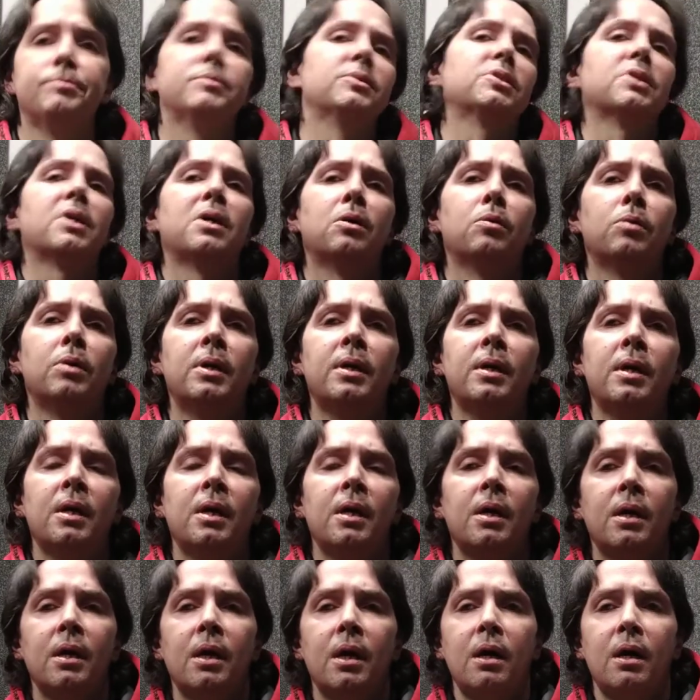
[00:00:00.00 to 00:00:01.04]
So
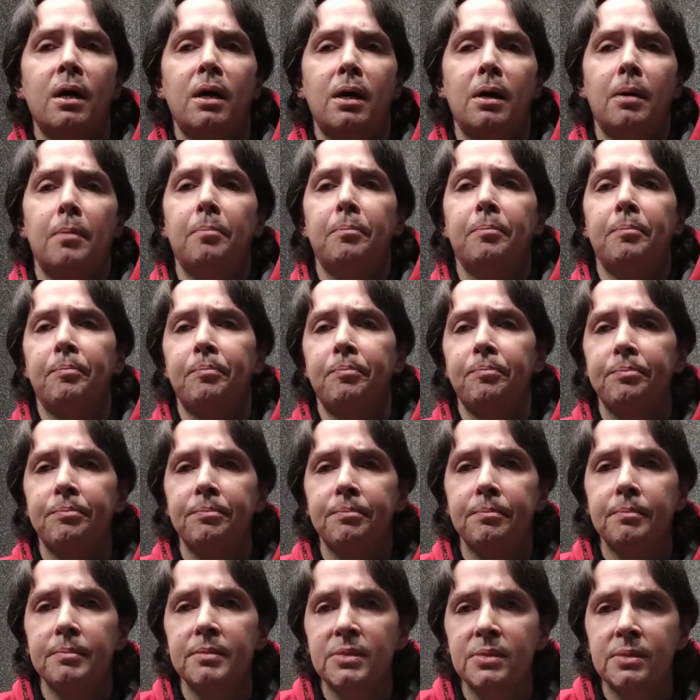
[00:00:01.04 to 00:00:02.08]

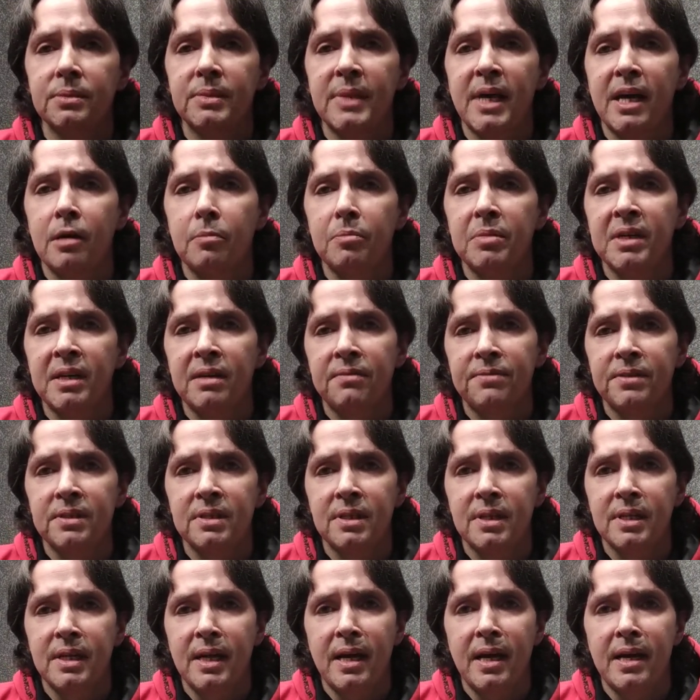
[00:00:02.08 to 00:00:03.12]
that'll be it for
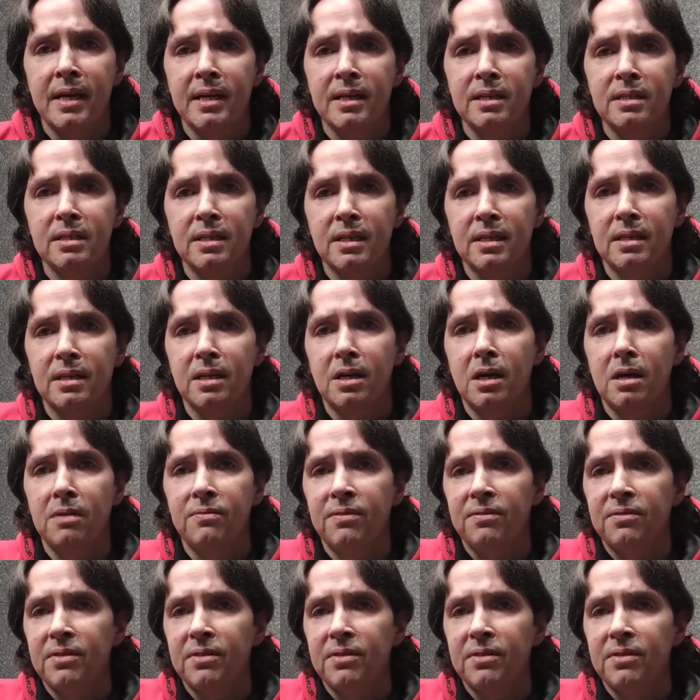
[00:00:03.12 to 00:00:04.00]
today. Easy enough.